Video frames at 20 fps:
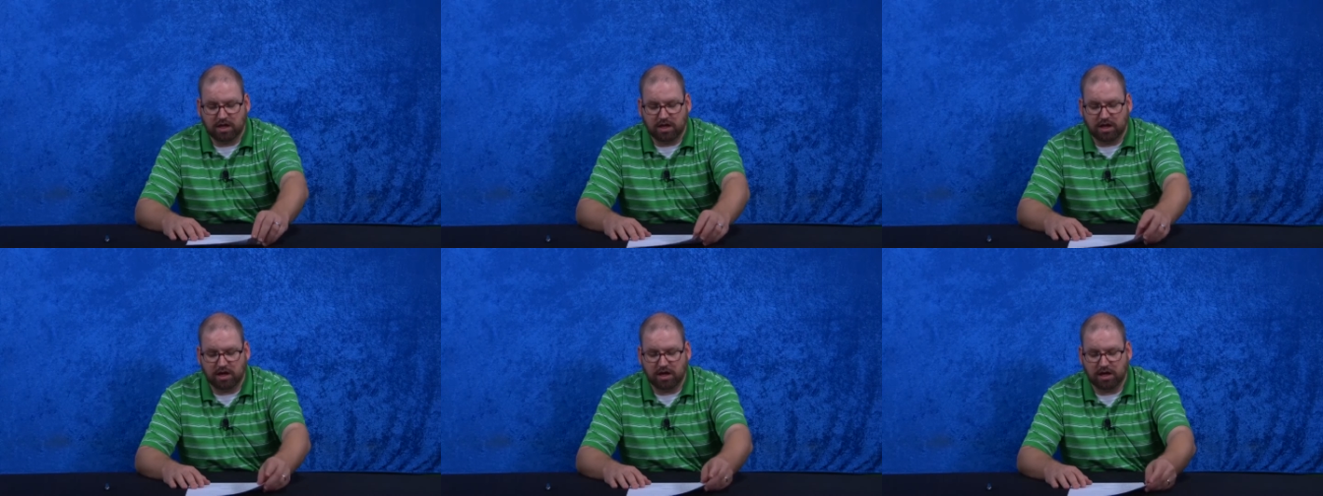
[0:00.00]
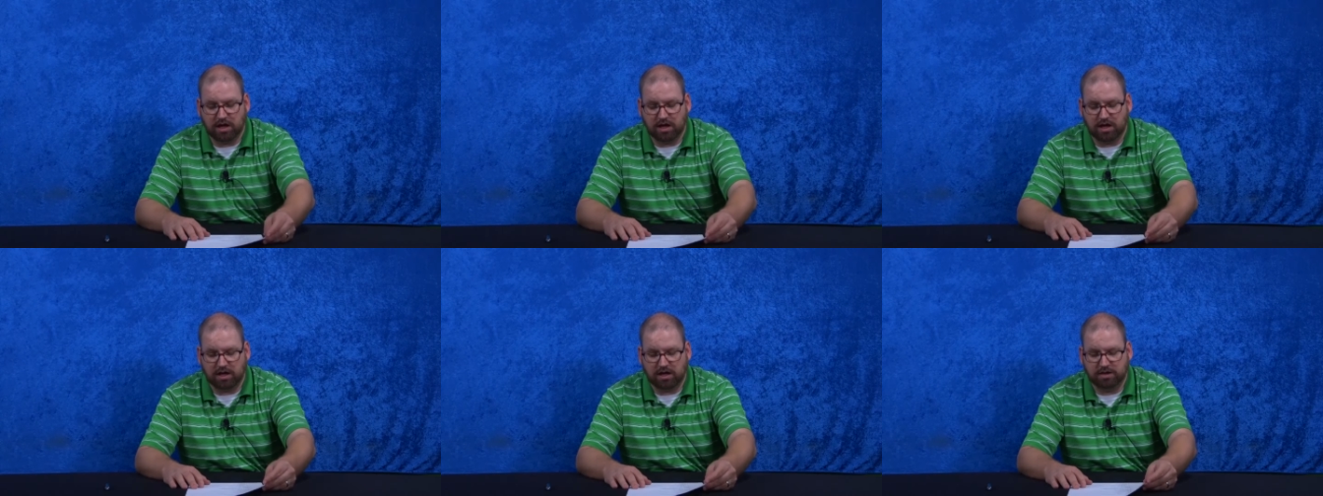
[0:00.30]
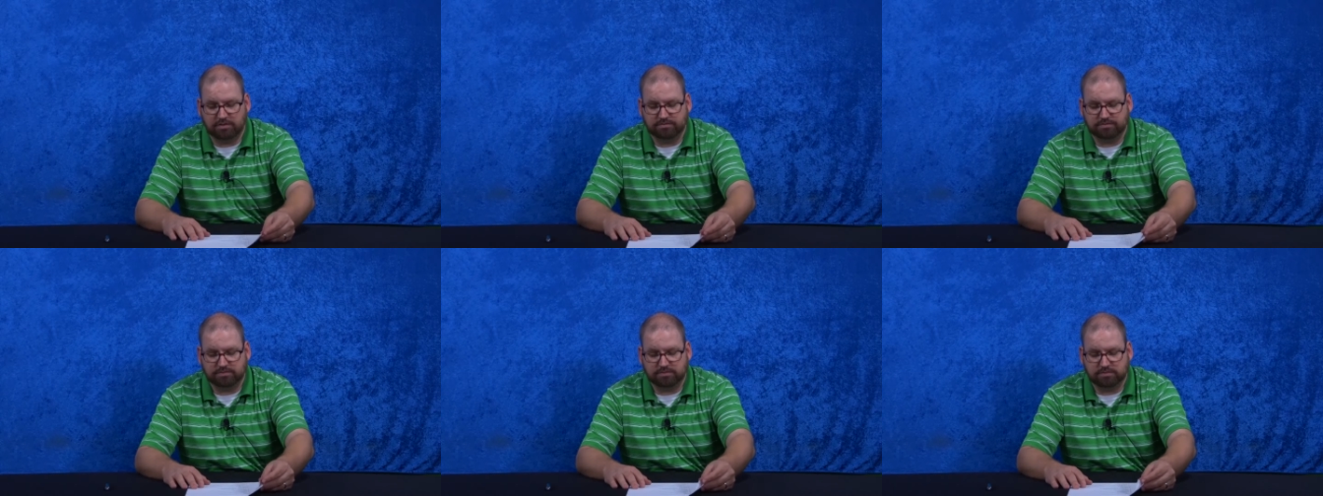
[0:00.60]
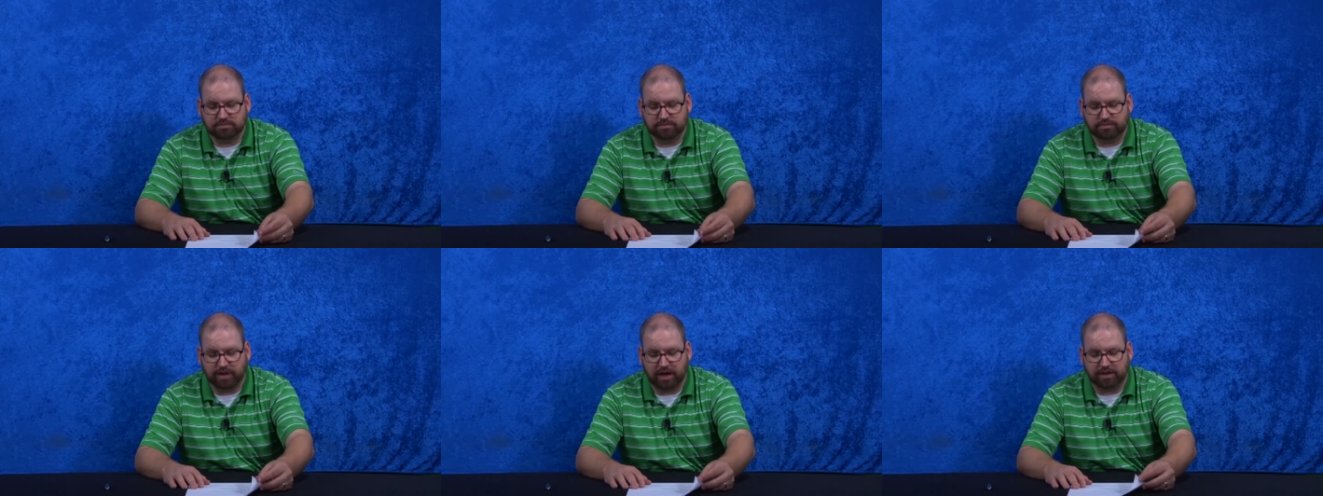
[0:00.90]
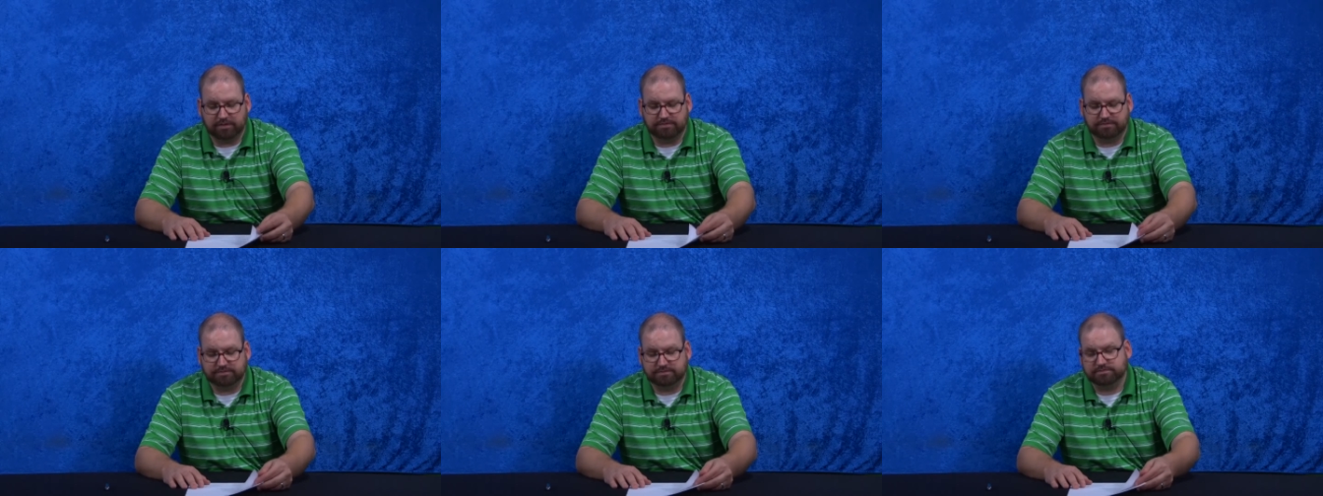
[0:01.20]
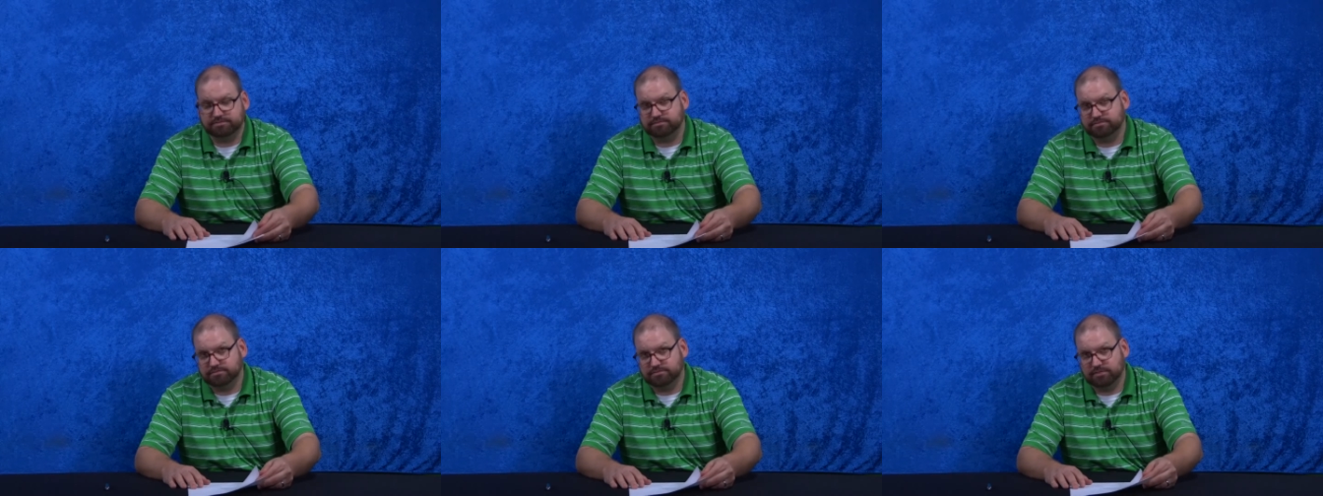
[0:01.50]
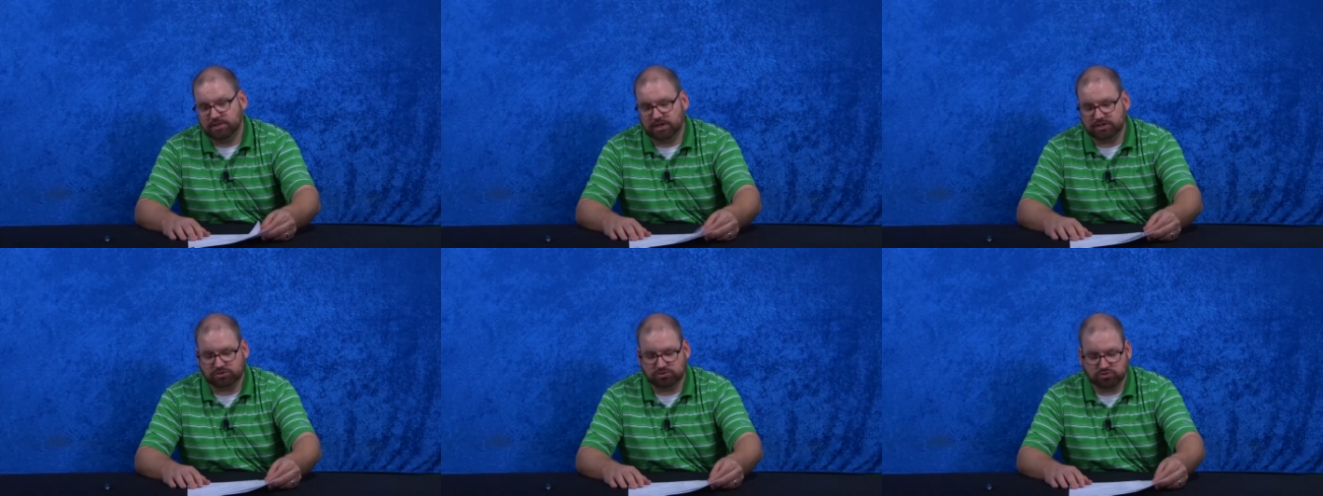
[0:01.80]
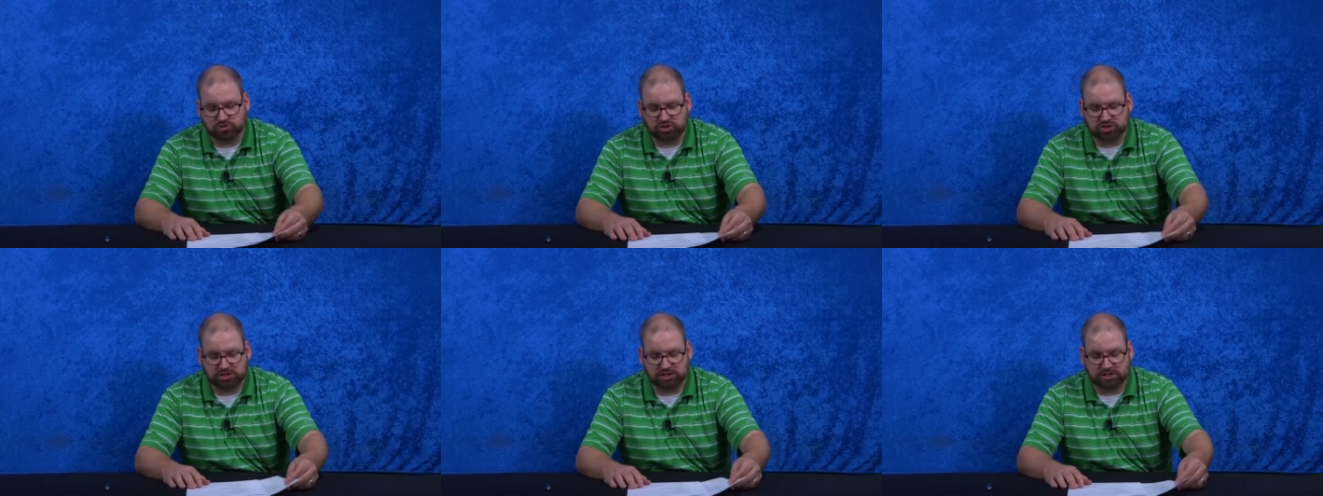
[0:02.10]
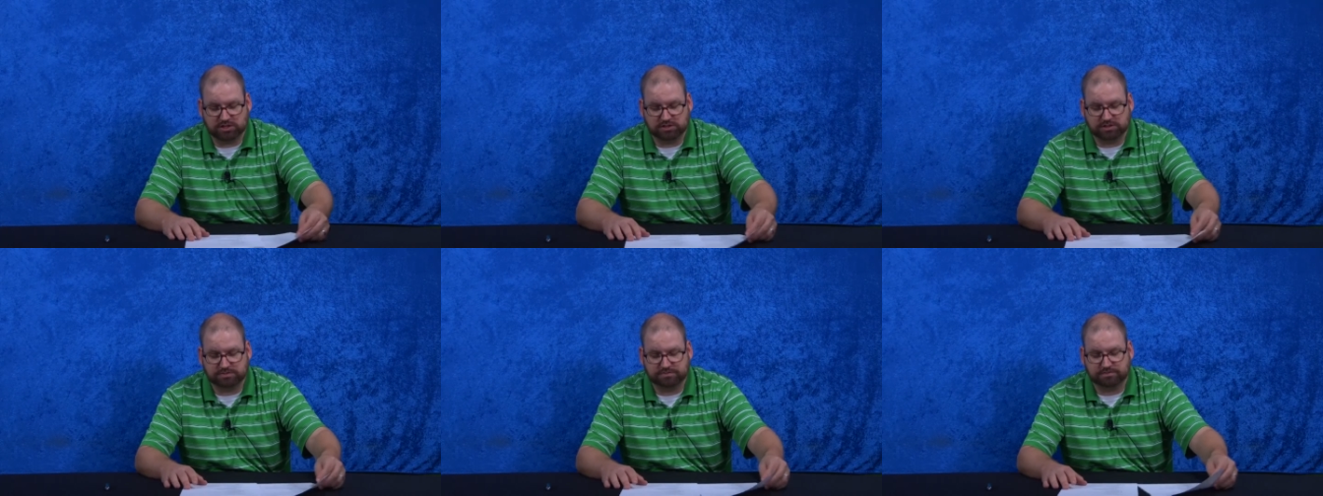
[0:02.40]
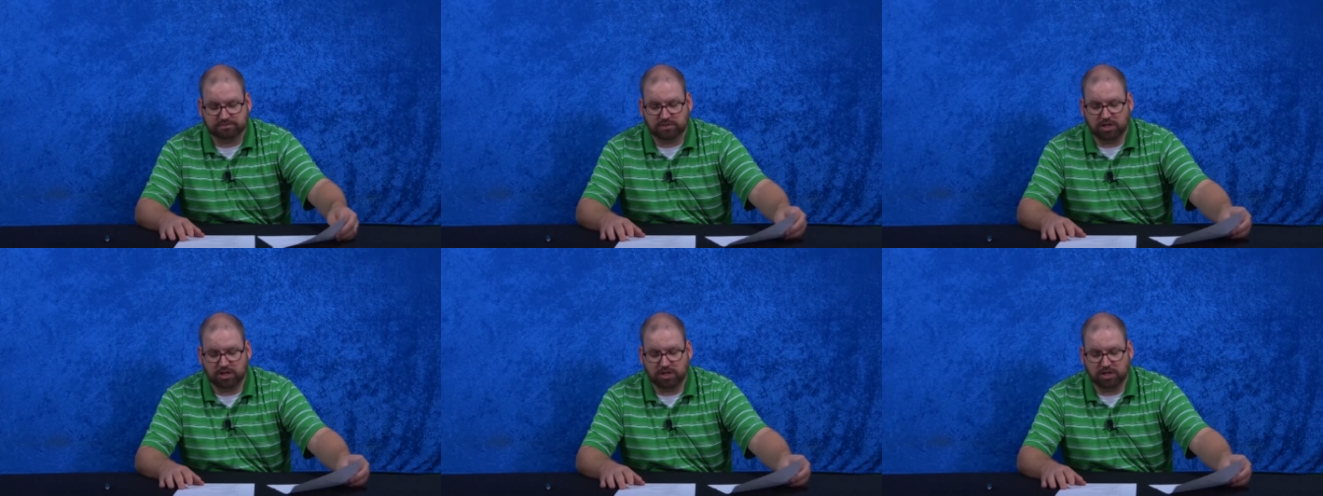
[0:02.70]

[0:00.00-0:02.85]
But that's who she is.